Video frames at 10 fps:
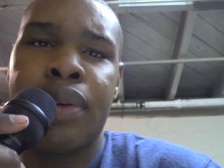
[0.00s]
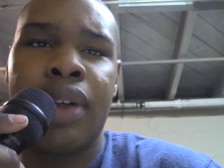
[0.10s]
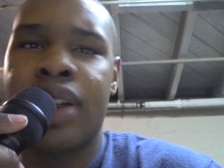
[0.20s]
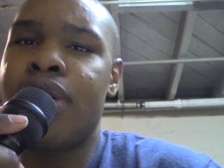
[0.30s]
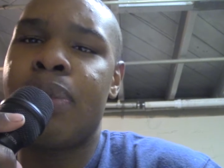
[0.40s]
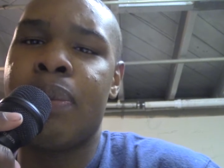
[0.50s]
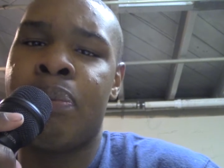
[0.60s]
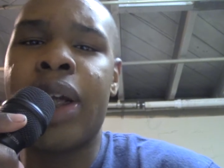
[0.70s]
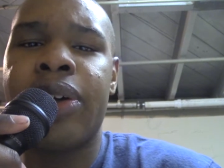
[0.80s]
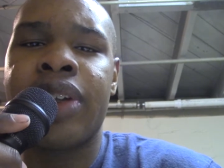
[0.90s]
a little bit
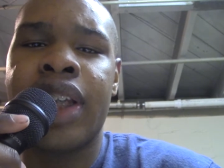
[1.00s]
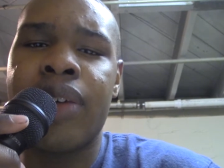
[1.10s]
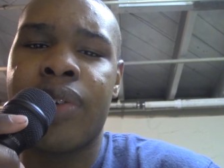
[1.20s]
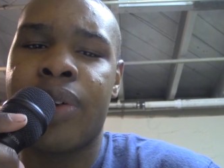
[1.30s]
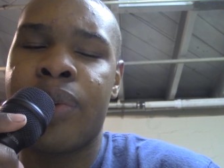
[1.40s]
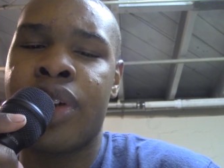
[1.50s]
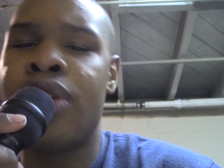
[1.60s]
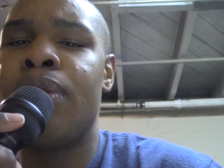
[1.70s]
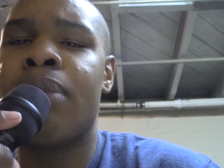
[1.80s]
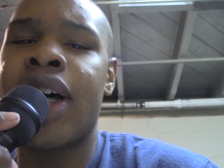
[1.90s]
better than ever with
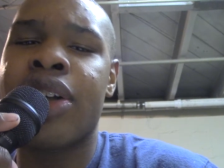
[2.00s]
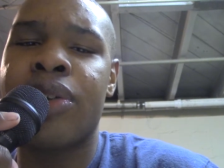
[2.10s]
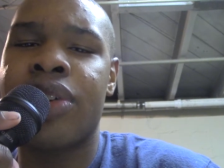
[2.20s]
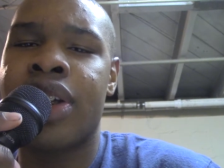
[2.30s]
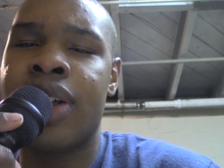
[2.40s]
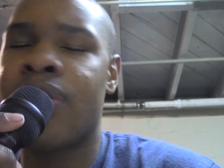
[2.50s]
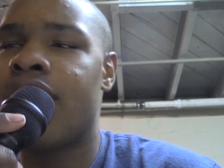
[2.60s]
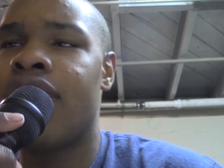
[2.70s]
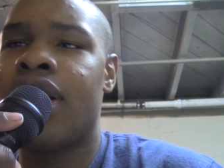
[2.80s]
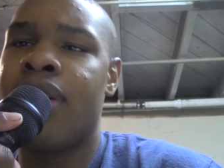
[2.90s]
new models,
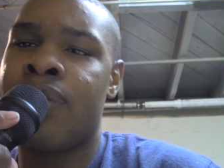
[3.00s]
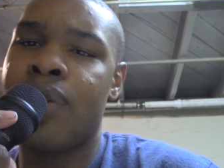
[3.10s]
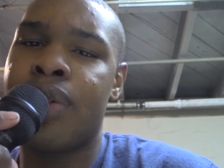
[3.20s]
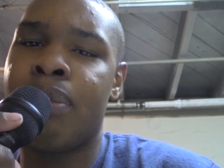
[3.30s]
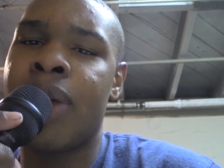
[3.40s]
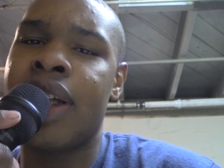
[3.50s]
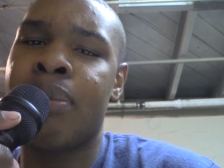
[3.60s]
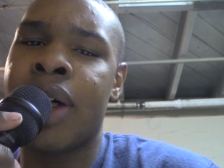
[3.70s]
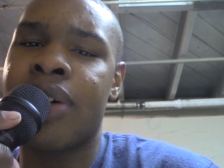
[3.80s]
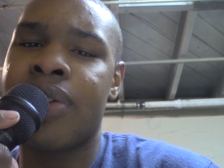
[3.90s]
different vocal mic
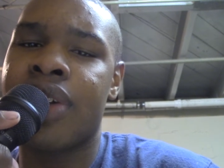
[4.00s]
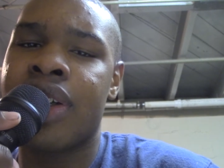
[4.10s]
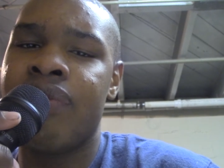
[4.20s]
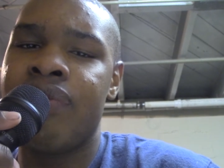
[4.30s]
models.